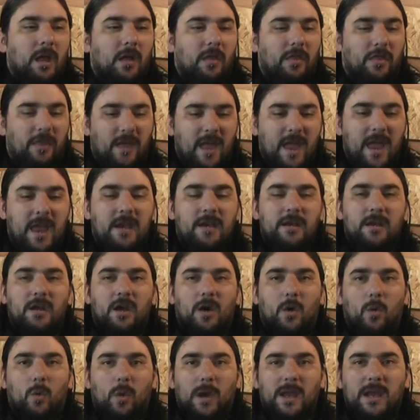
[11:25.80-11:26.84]
then
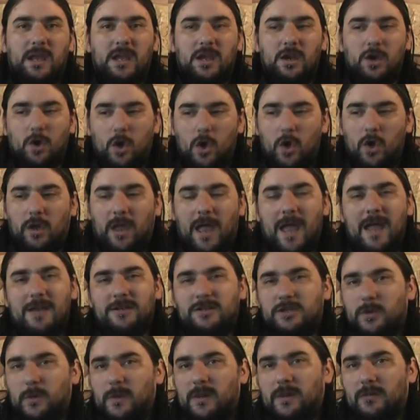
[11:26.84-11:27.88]
we can look
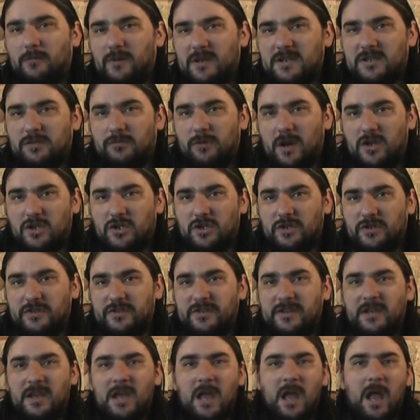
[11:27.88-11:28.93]
at doing the
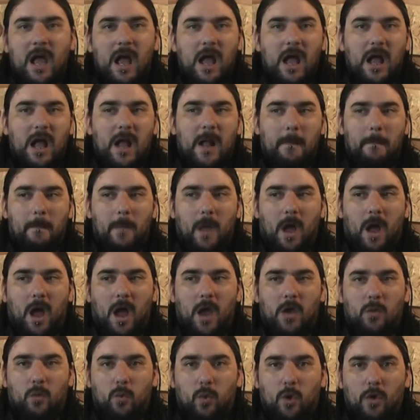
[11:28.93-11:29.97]
restorations.
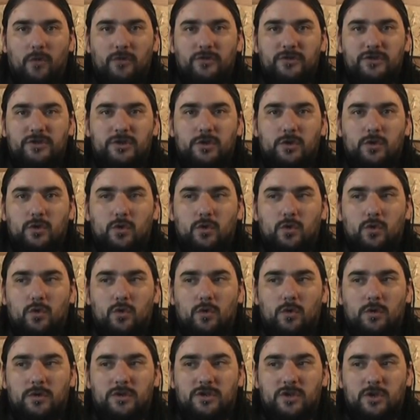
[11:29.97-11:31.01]
I want
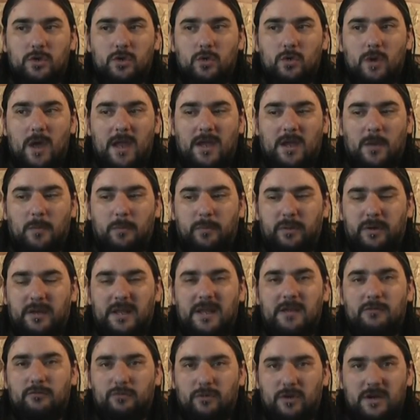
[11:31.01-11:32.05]
to do a
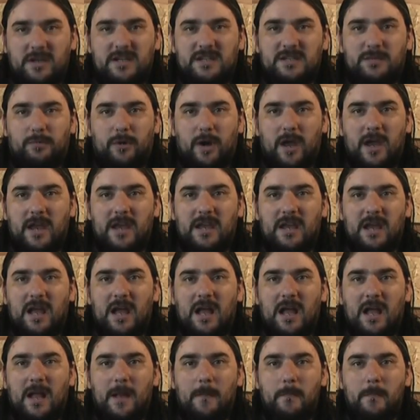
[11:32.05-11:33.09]
complete respray.
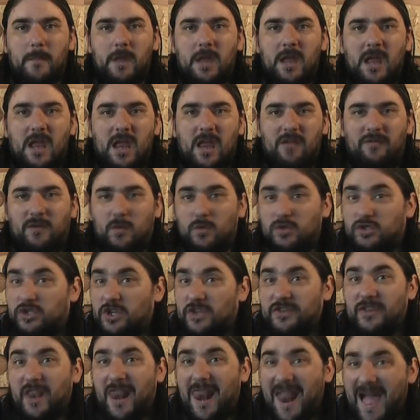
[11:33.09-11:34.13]
If it was
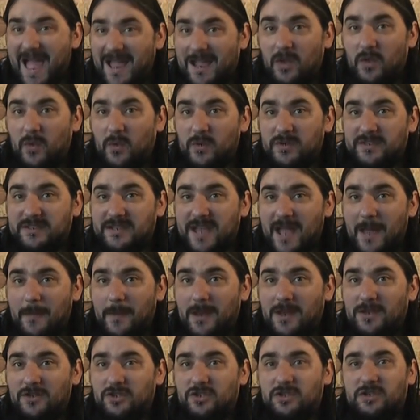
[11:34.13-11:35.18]
just the lacquer that was
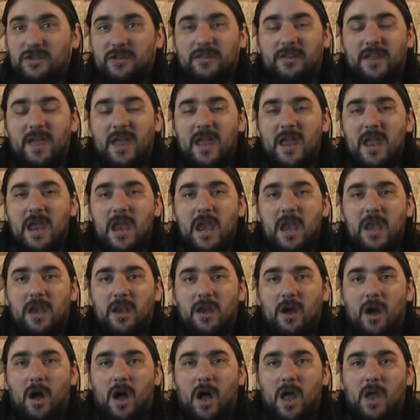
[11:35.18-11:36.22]
damaged,
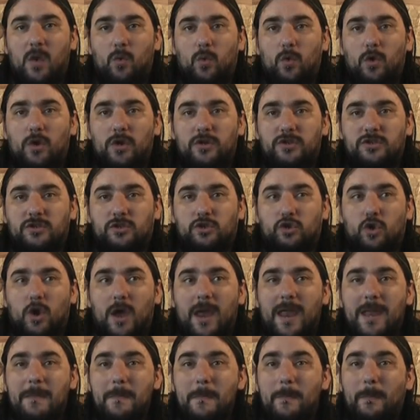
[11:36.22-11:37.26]
then I would try
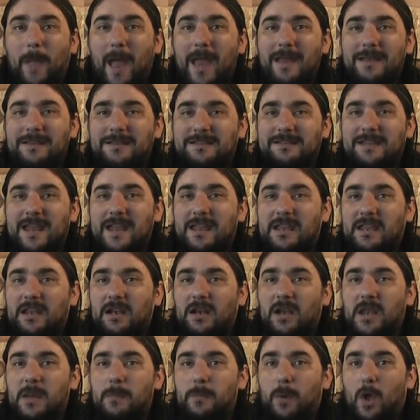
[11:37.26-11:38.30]
and
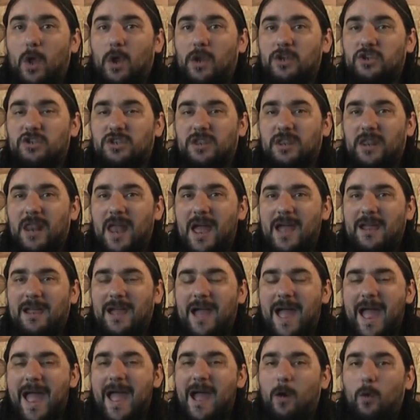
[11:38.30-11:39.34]
painstakingly polish the
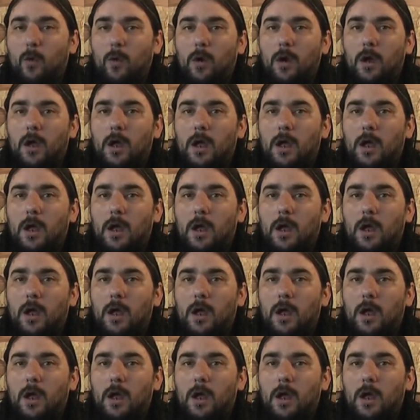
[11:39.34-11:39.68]
lacquer out